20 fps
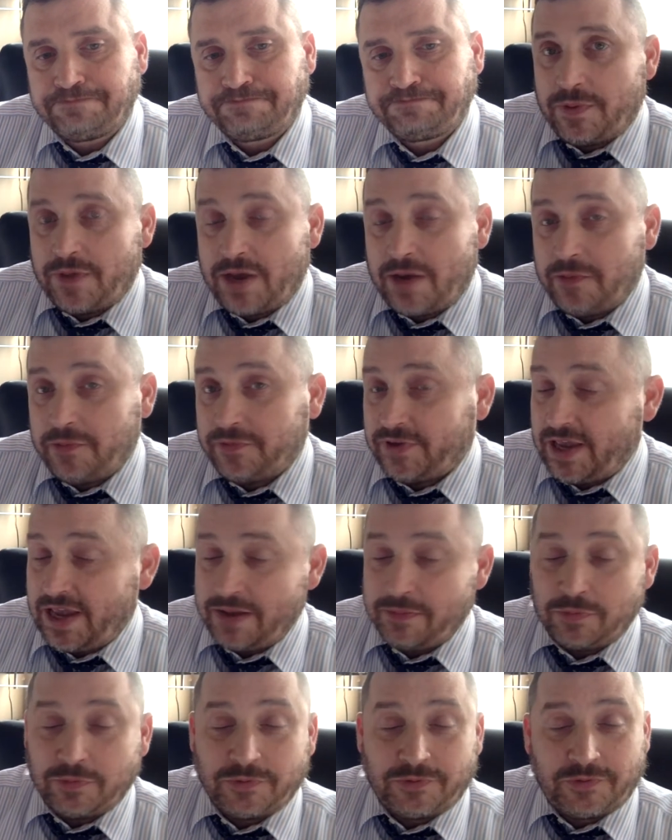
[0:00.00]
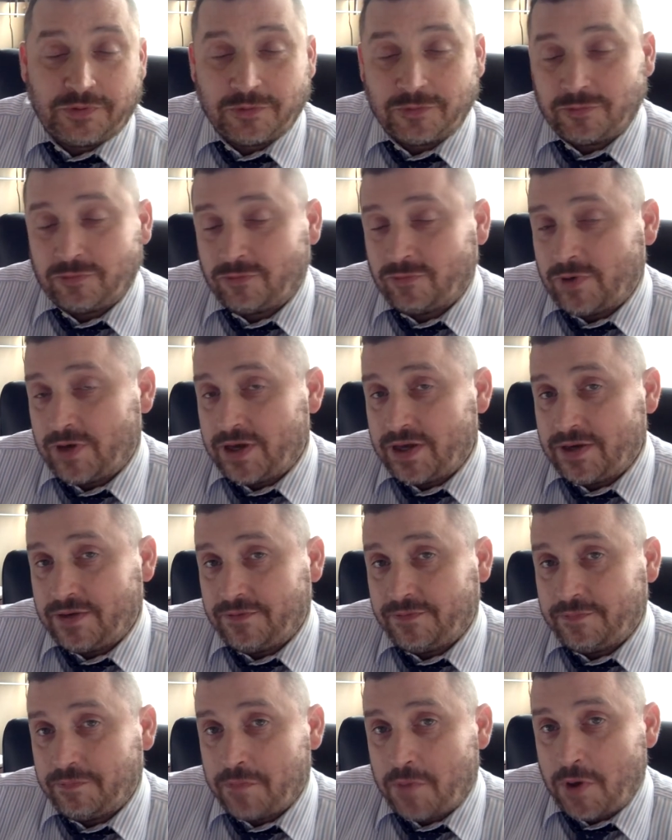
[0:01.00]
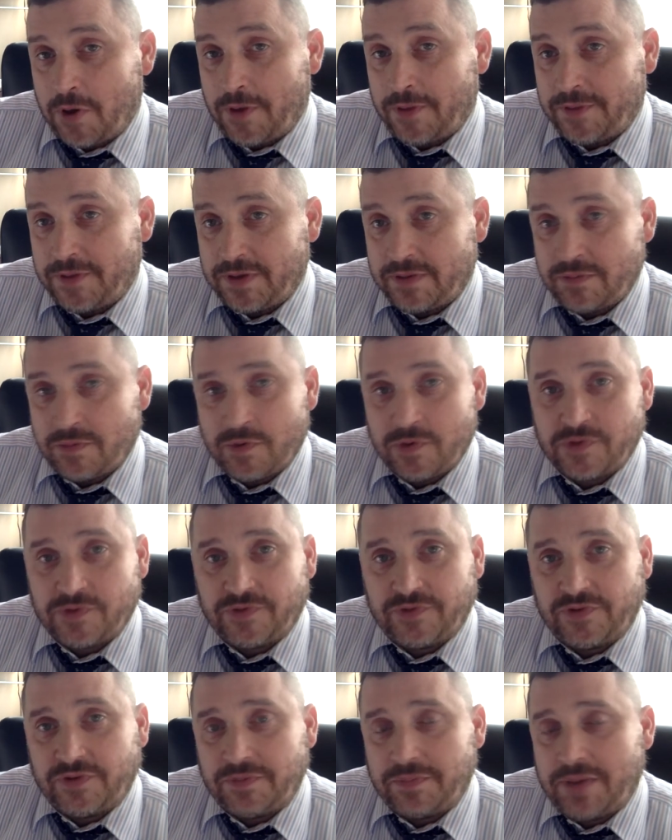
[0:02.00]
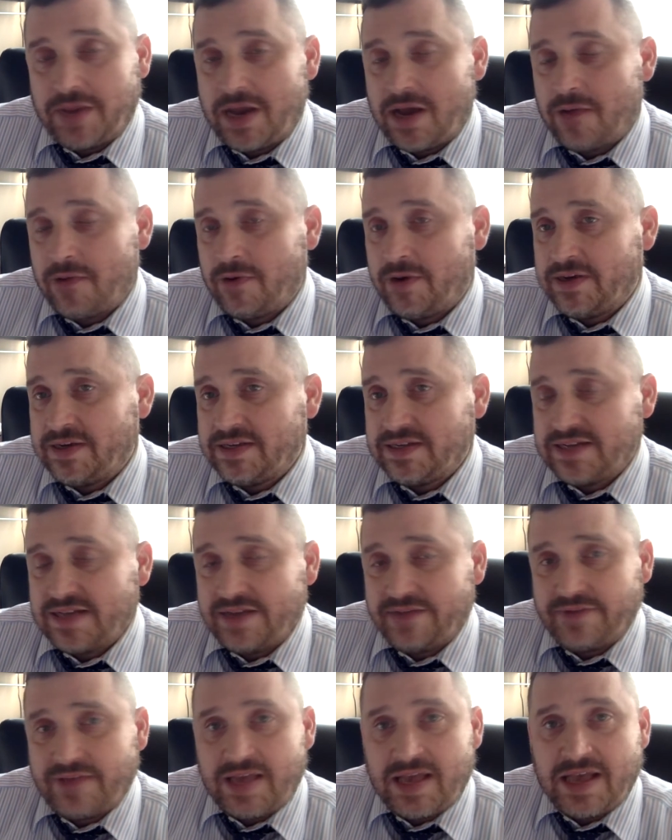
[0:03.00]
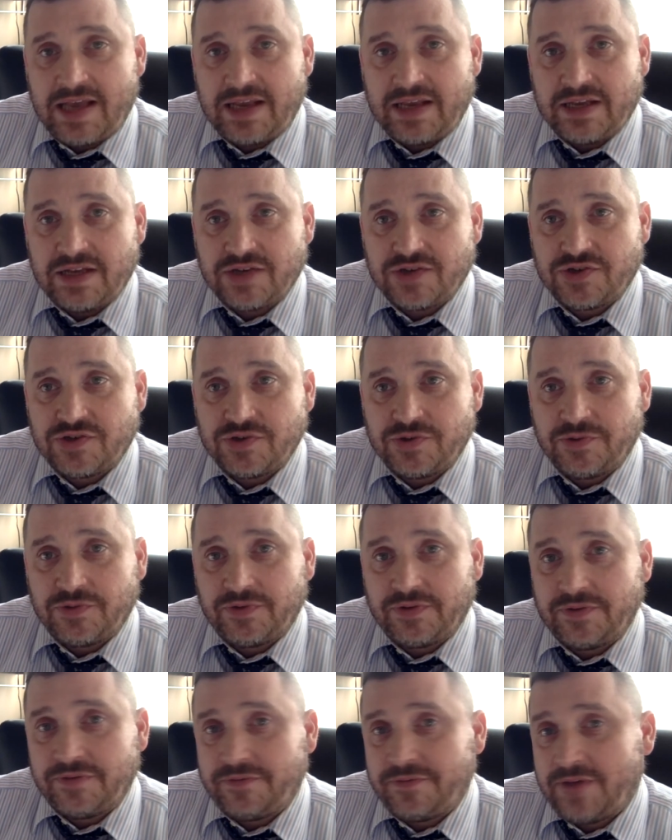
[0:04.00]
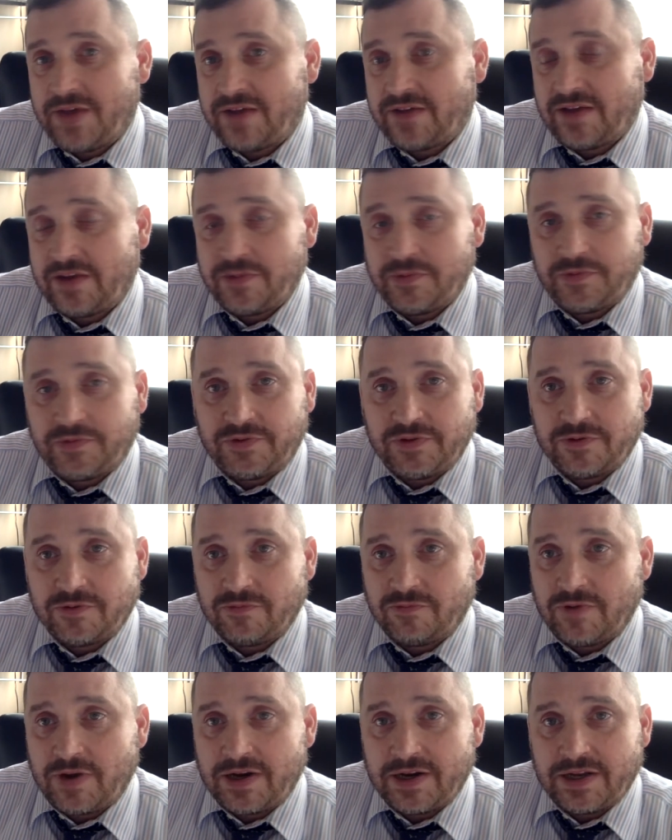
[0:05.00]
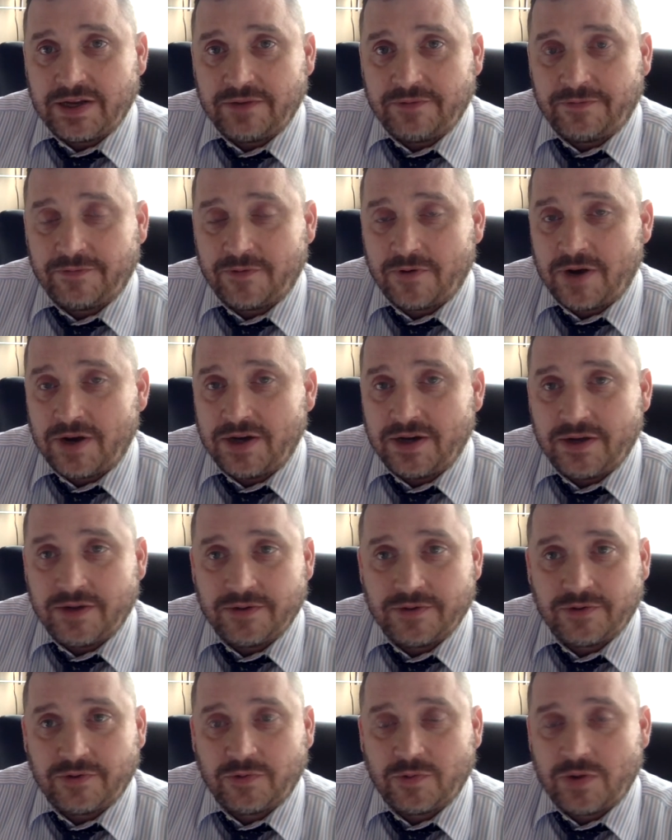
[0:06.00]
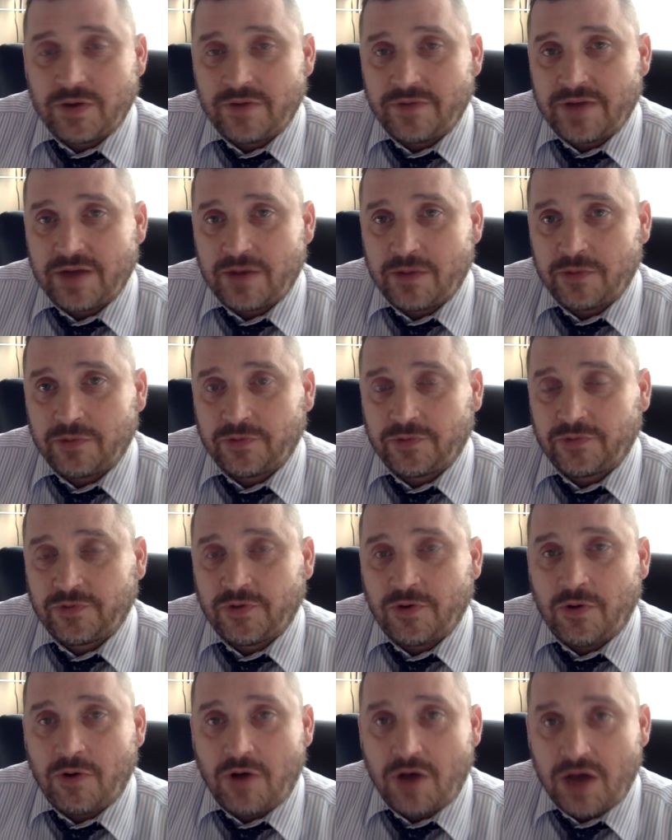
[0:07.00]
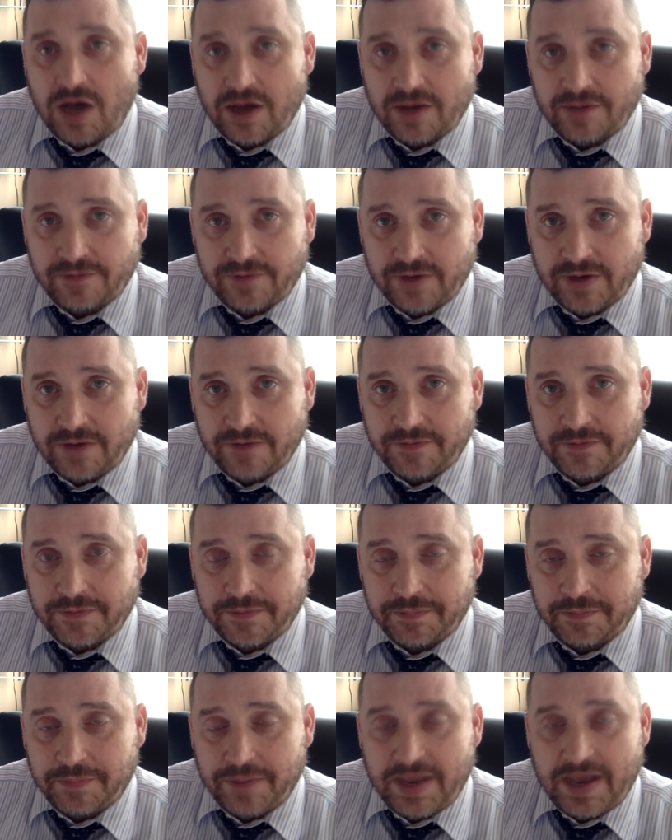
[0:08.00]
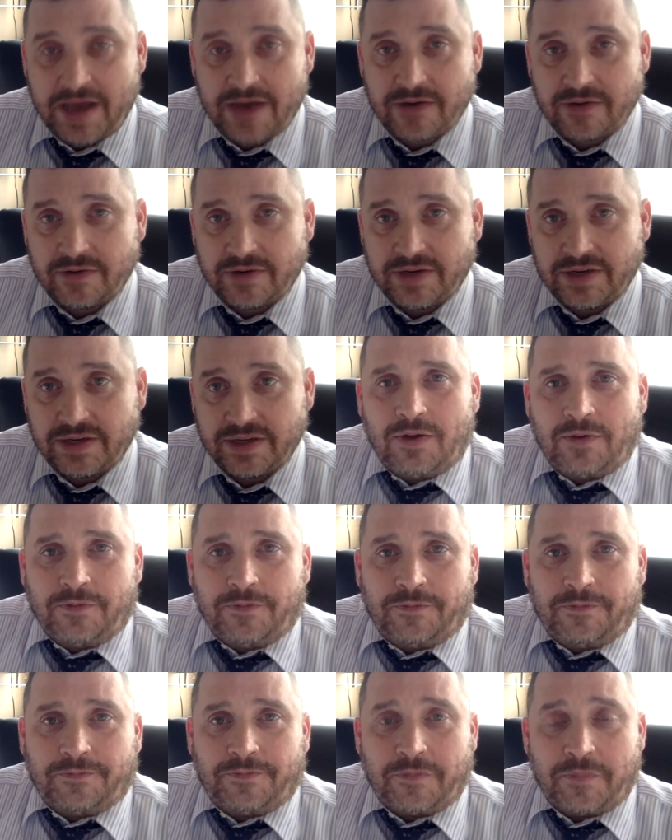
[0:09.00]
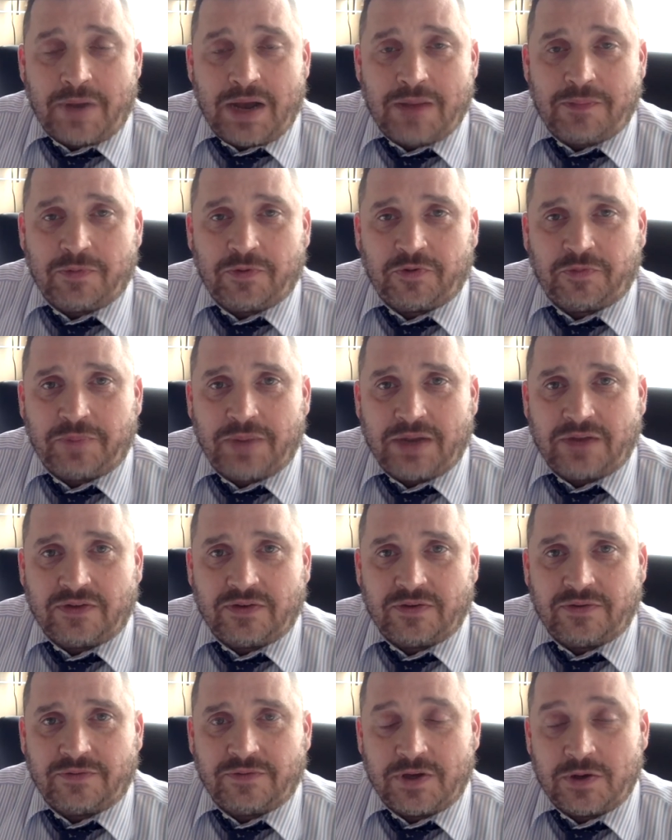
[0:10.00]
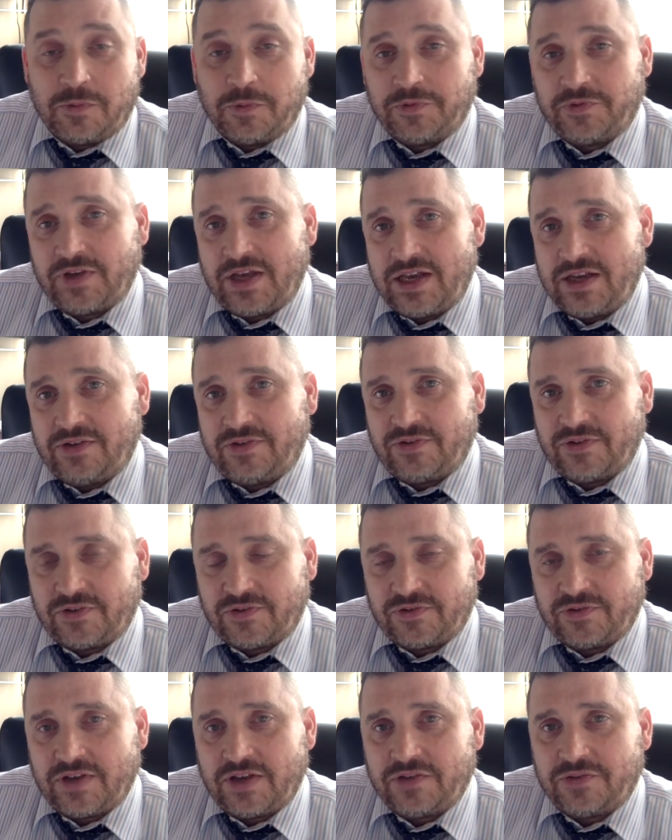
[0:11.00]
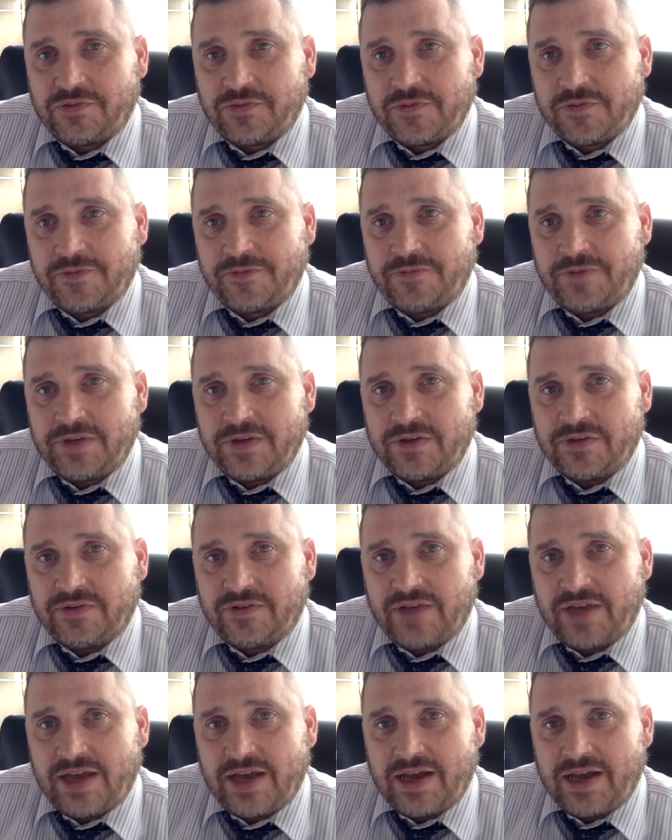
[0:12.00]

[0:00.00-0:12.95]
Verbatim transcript: I was able to run on the emergency power. I didn't have any issues. And in fact, I was still running for another 12 hours or so off of the battery. From my perspective, it was a successful field day.